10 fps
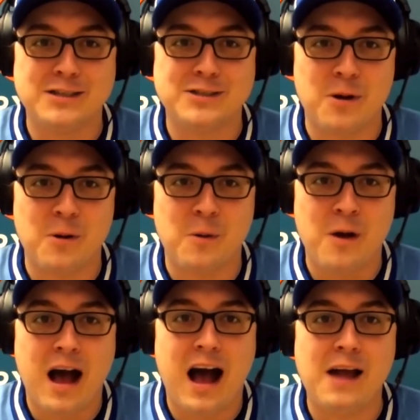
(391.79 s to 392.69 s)

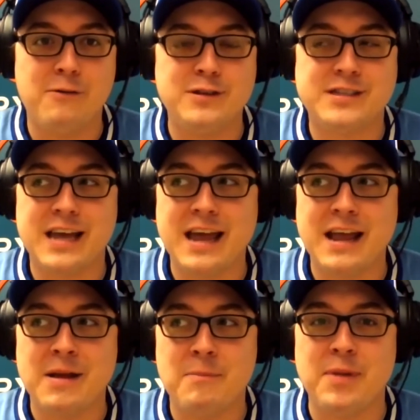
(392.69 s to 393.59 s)
So I would
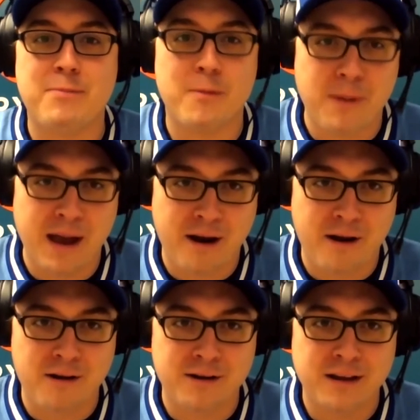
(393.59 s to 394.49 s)
say be
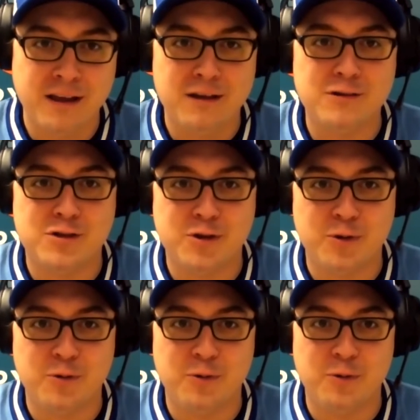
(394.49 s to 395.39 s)
prepared
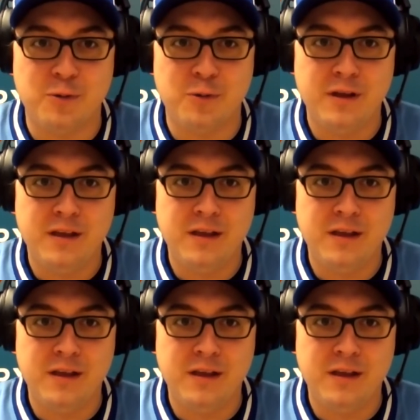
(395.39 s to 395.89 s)
to